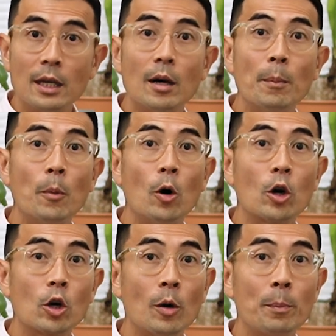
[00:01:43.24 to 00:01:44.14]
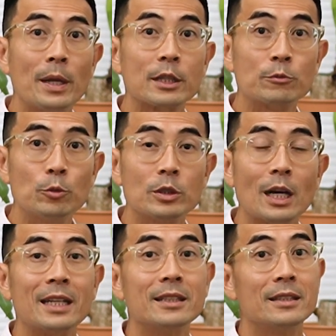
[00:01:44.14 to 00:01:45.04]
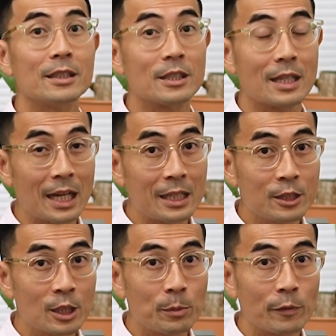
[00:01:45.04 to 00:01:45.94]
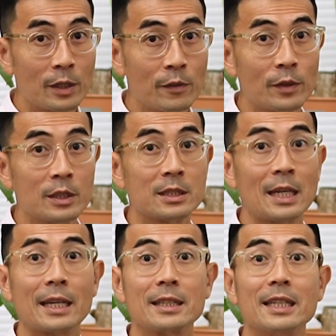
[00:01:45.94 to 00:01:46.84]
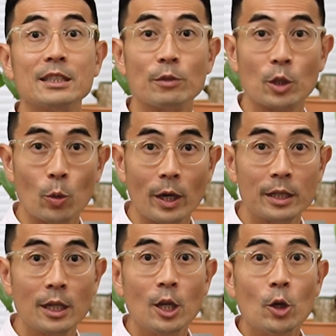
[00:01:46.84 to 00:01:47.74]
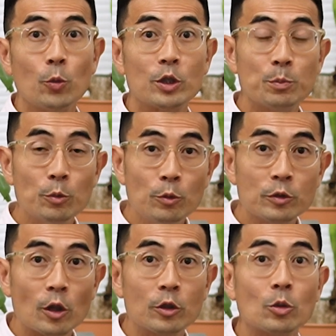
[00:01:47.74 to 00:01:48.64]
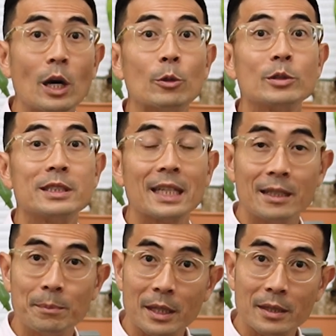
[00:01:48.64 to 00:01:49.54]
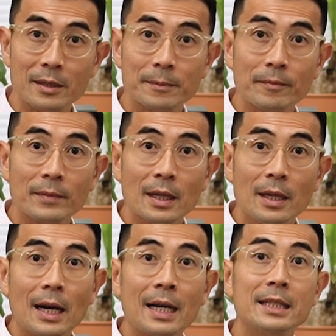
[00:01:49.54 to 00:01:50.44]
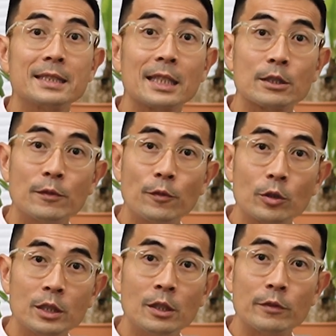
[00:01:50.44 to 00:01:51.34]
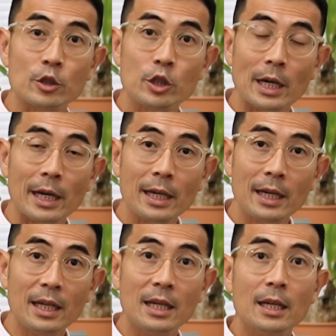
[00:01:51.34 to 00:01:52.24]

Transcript: a more complex route under the Guardianship of Infants Act is required, which moves on to our second method. Under Section 14 of the GIA,